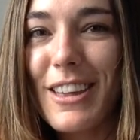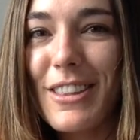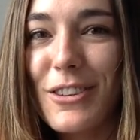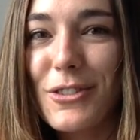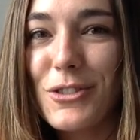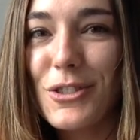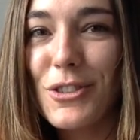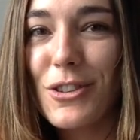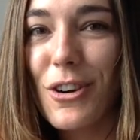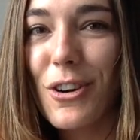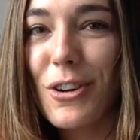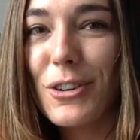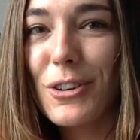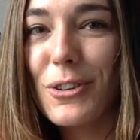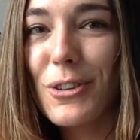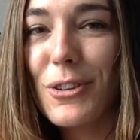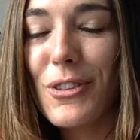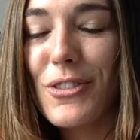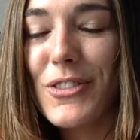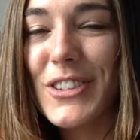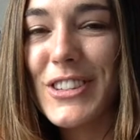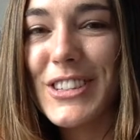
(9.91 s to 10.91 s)
There's an
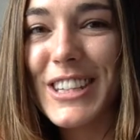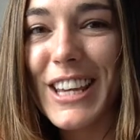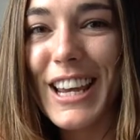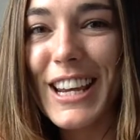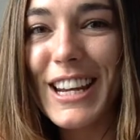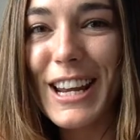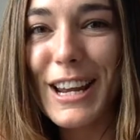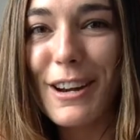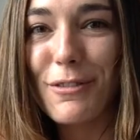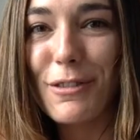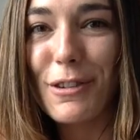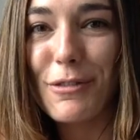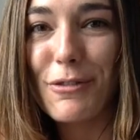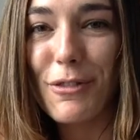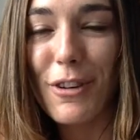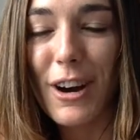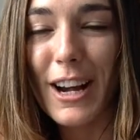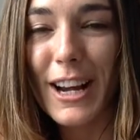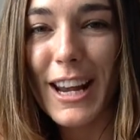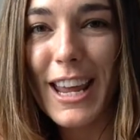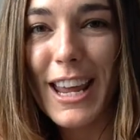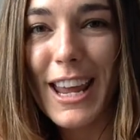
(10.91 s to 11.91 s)
article on the site every
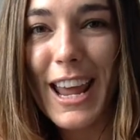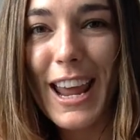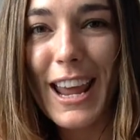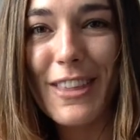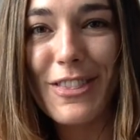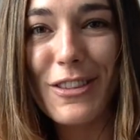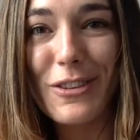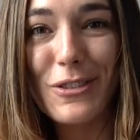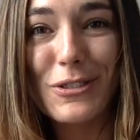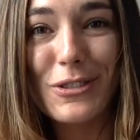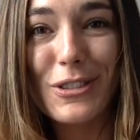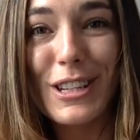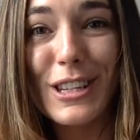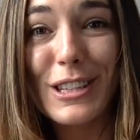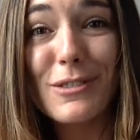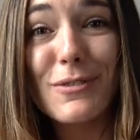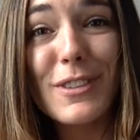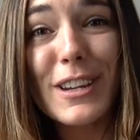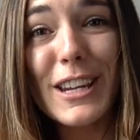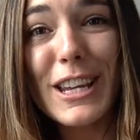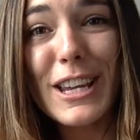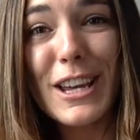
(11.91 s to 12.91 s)
Friday, and there's this
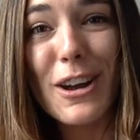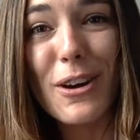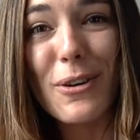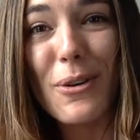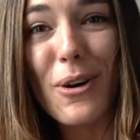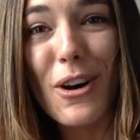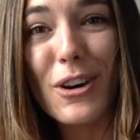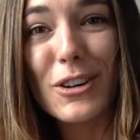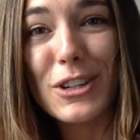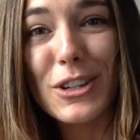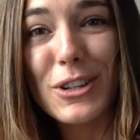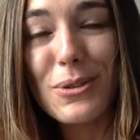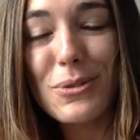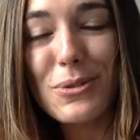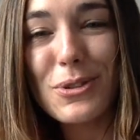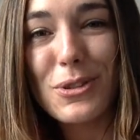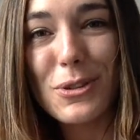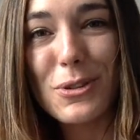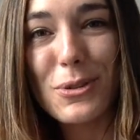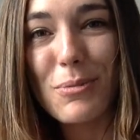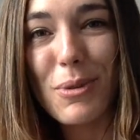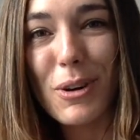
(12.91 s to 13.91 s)
video on
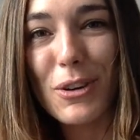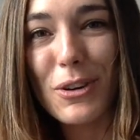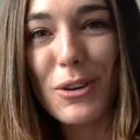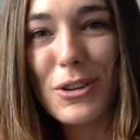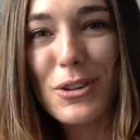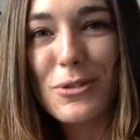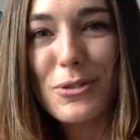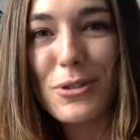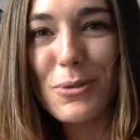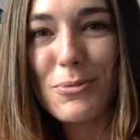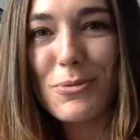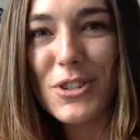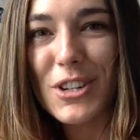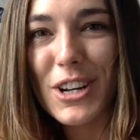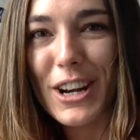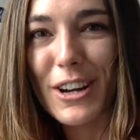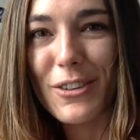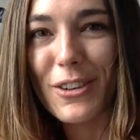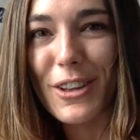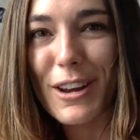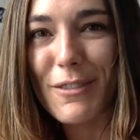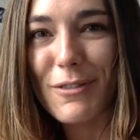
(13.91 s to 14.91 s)
YouTube, on our YouTube
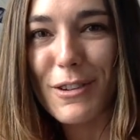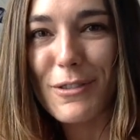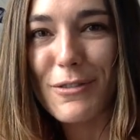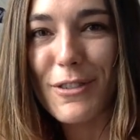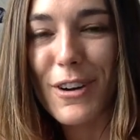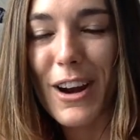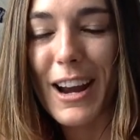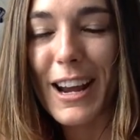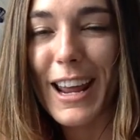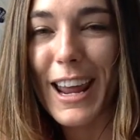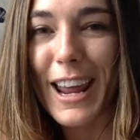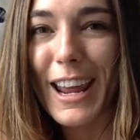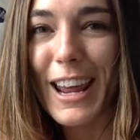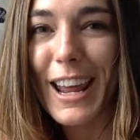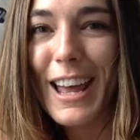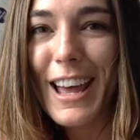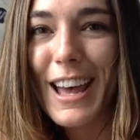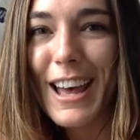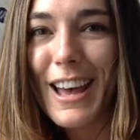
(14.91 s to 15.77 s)
channel every Friday.